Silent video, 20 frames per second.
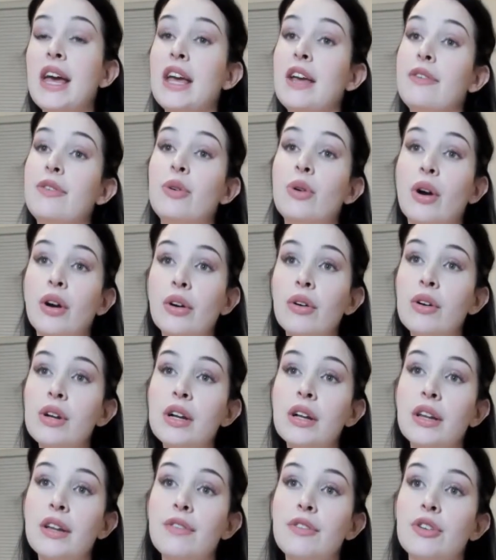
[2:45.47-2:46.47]
If you are
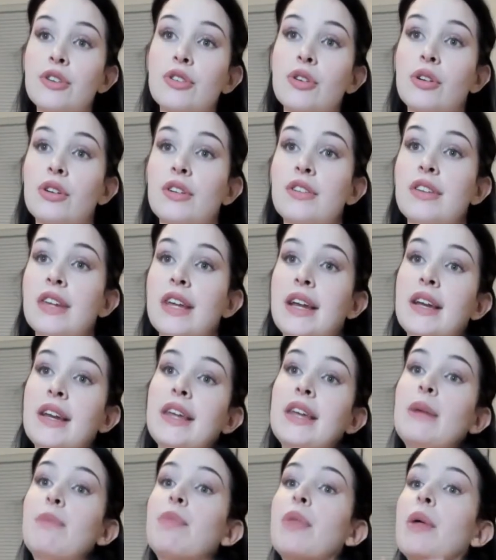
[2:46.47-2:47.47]
going to lift your shoulders in,
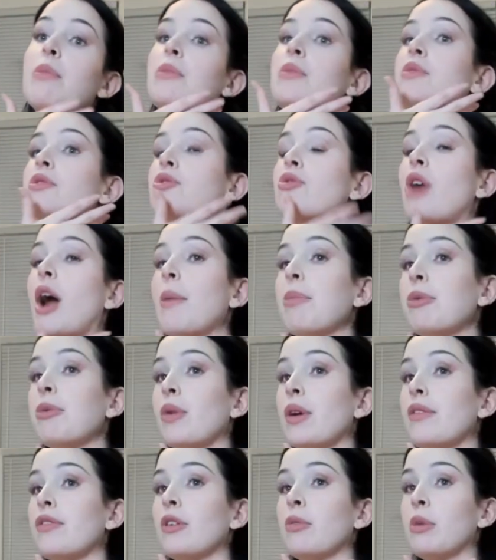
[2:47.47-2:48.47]
keep them dropped
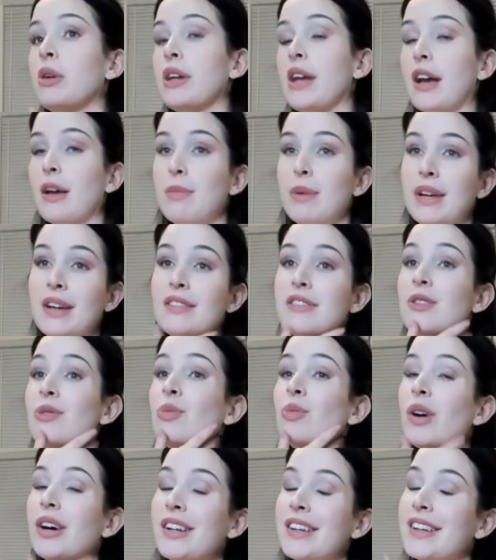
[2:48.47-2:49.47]
away from your neck because
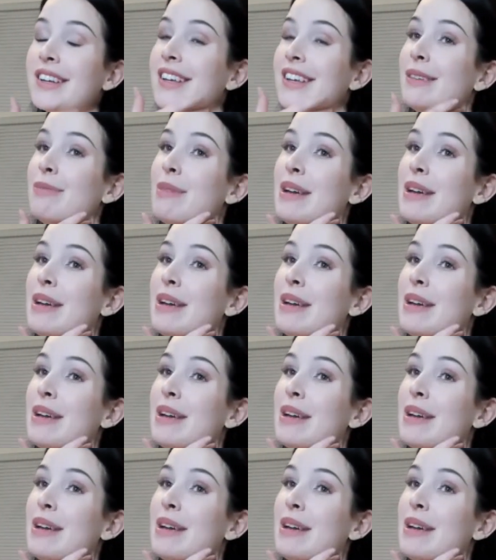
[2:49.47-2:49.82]
you want to